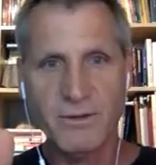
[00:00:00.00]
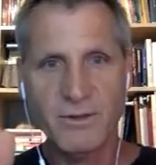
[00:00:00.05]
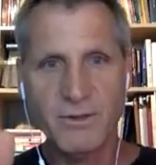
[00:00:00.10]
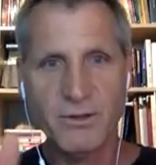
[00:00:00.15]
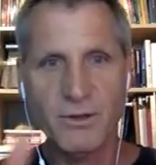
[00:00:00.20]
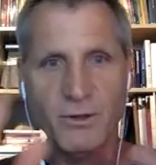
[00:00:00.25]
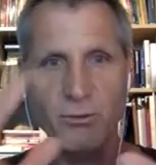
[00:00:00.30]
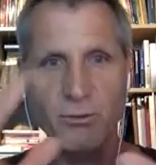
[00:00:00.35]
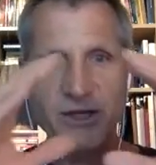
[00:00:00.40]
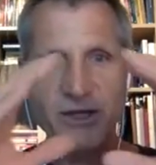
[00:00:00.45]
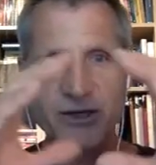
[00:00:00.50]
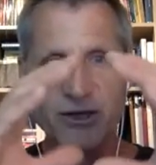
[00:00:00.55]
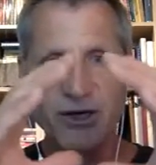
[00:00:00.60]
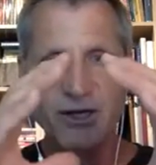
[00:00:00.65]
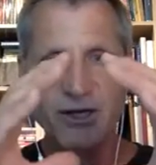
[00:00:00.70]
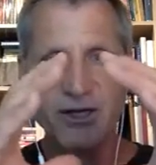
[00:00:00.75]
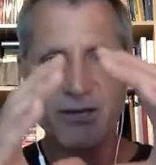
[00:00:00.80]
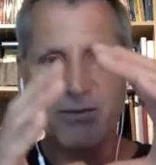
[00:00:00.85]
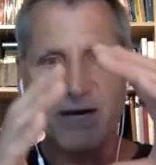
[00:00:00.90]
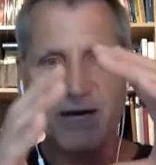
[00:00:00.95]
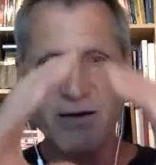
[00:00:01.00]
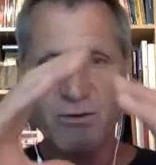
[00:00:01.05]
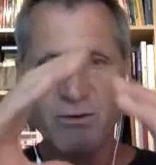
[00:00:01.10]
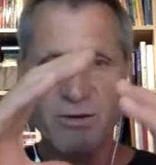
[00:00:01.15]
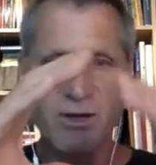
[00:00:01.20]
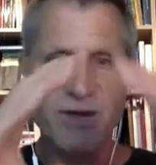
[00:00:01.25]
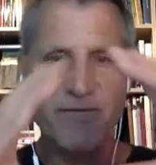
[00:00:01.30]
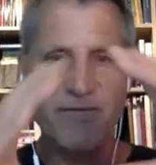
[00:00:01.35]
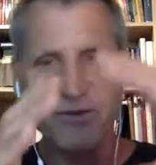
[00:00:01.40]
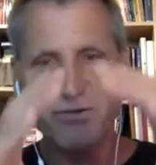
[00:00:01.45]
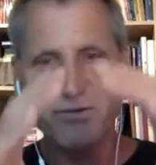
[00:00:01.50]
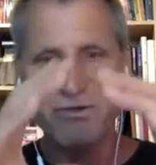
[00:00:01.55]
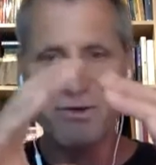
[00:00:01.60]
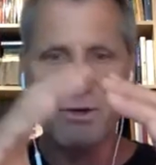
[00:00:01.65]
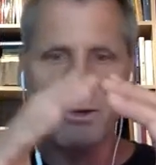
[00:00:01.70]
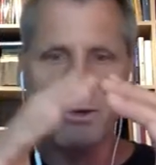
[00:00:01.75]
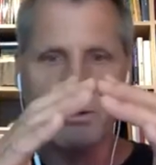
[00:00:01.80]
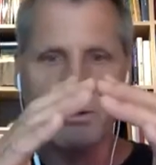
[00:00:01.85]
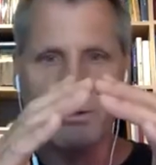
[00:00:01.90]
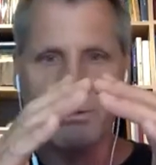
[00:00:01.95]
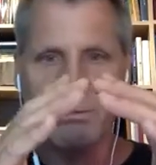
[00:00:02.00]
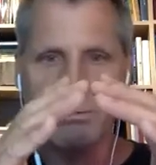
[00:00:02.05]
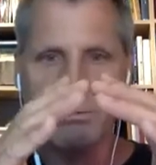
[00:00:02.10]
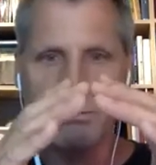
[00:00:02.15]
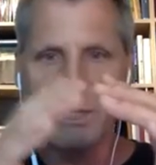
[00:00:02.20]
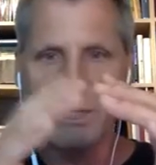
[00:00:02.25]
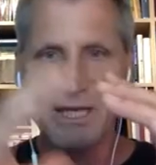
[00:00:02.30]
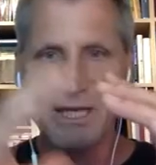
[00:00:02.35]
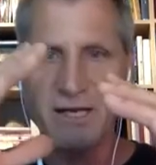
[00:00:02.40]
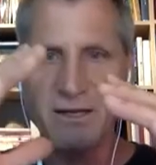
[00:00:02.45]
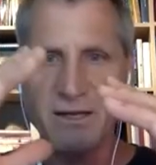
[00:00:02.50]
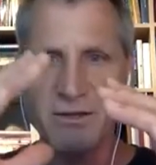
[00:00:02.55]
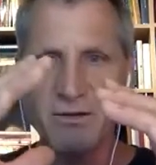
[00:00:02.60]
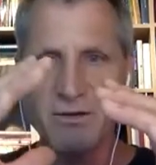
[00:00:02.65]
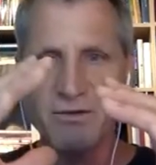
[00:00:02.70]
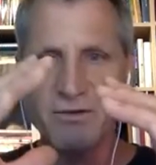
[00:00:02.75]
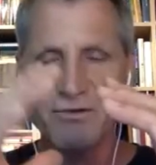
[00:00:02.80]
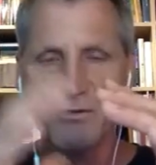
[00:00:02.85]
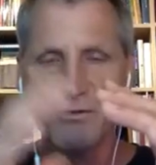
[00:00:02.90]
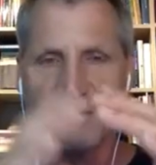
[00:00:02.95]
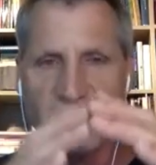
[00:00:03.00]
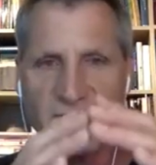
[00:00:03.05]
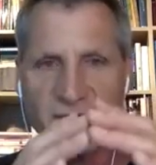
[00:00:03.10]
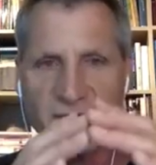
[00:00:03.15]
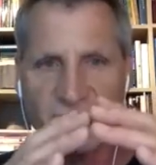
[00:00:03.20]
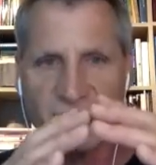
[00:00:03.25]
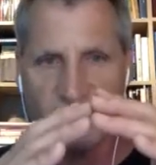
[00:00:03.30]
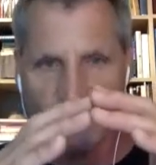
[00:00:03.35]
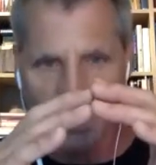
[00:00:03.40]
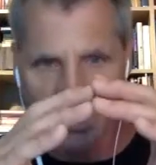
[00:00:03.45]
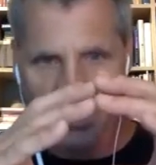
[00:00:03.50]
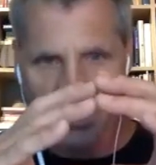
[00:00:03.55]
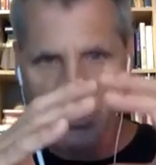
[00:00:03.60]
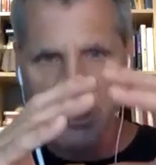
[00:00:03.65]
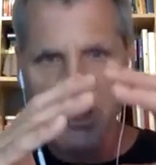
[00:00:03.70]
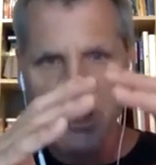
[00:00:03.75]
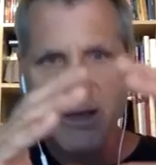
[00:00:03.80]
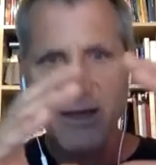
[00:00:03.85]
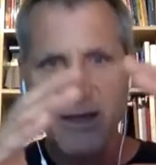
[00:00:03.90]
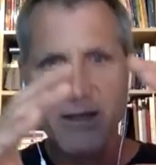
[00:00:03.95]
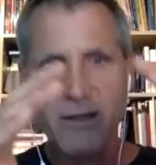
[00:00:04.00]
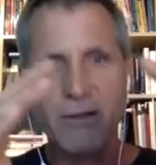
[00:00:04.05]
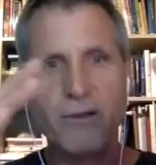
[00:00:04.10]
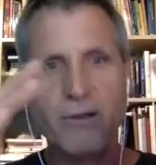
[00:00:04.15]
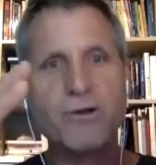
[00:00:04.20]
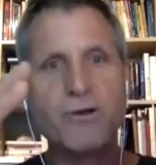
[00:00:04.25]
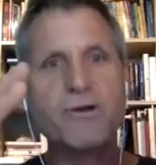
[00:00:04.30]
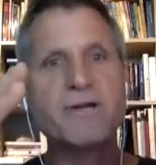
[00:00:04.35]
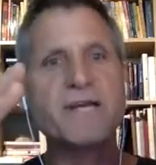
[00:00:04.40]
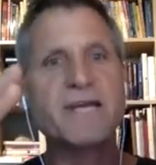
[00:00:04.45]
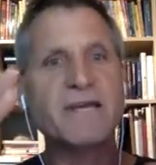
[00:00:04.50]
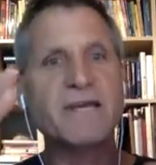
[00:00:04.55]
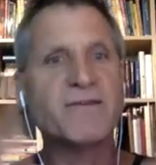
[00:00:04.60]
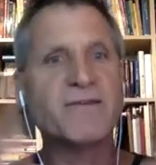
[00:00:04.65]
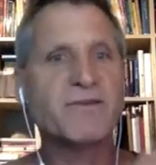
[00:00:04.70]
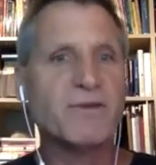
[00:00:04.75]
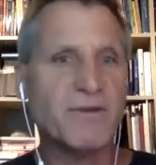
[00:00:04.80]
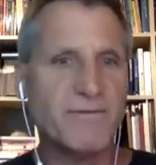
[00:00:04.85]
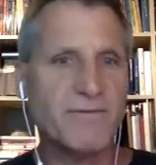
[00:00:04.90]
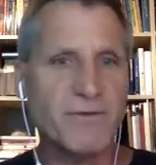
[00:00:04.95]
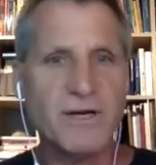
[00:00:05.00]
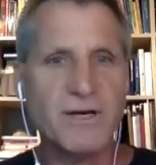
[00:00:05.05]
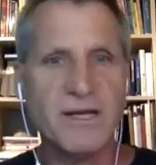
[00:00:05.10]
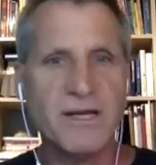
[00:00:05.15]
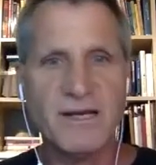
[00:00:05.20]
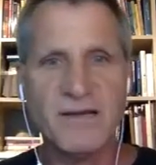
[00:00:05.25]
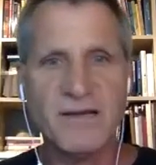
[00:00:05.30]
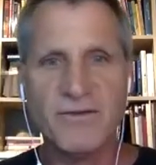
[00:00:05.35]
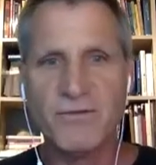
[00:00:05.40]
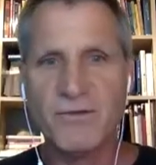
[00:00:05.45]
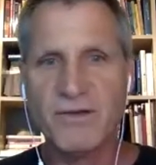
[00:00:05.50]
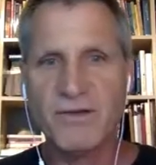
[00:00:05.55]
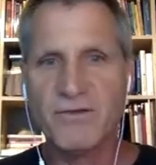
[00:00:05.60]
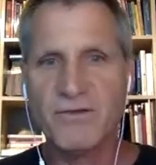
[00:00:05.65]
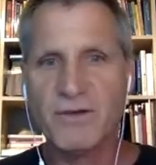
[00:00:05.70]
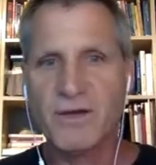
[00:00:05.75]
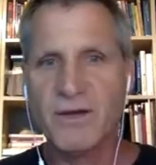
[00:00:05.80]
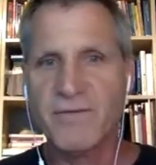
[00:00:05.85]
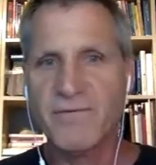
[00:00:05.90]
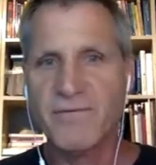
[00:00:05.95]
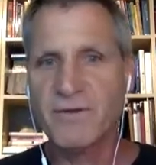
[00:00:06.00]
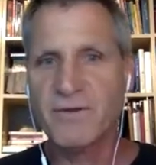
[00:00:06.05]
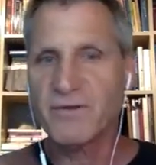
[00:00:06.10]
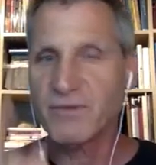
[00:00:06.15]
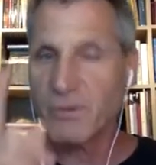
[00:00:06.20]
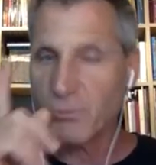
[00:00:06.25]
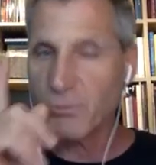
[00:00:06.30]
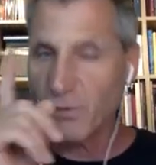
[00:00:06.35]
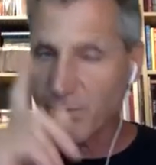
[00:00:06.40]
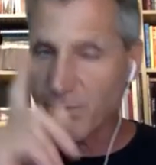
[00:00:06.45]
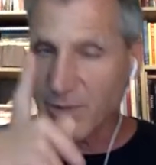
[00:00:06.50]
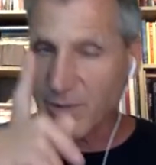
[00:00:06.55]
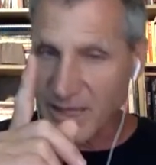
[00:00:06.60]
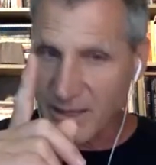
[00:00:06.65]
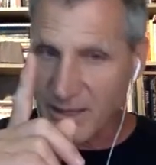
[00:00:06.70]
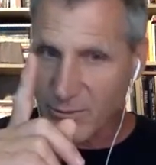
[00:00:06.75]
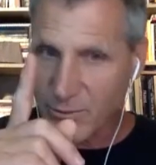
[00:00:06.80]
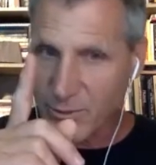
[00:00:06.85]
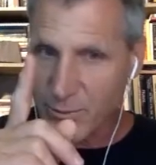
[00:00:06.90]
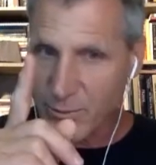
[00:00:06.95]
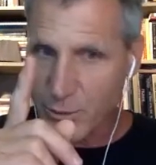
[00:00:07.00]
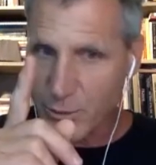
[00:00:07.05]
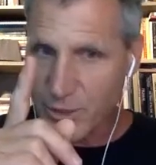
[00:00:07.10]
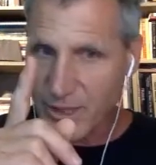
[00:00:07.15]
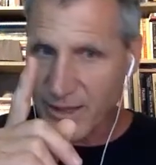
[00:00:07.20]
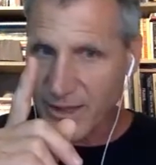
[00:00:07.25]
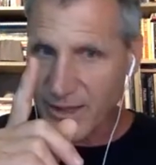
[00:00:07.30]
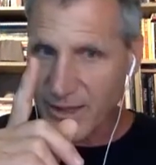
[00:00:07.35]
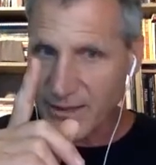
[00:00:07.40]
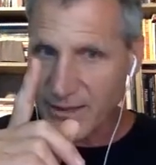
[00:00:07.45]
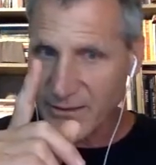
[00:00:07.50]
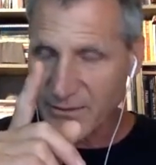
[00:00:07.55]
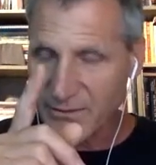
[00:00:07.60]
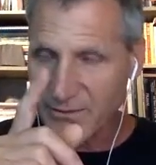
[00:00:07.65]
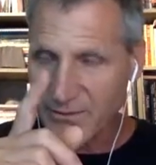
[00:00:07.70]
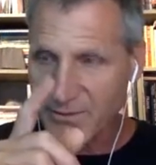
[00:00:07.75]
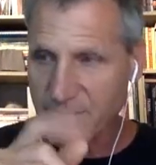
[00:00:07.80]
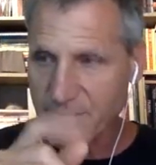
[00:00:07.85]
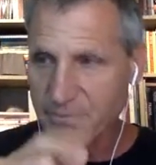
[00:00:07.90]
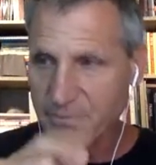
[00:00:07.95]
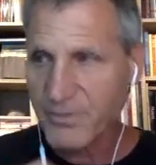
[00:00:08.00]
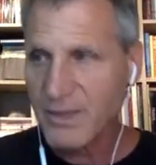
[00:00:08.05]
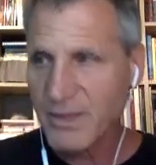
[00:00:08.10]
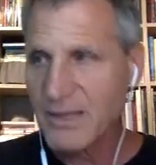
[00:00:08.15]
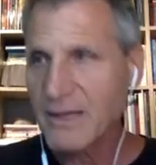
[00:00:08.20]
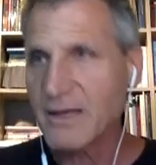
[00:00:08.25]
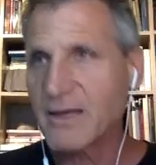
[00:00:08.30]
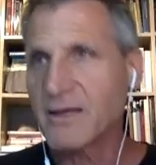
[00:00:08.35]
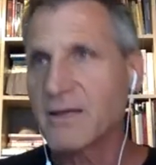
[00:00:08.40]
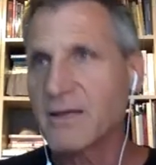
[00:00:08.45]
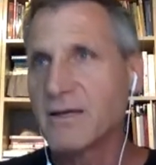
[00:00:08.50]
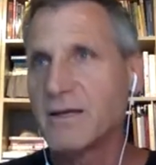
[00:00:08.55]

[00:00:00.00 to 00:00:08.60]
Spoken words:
We talked about comfort zone. We get into the stress. We're learning is converting that stress to comfort. So we begin with breathing. Okay.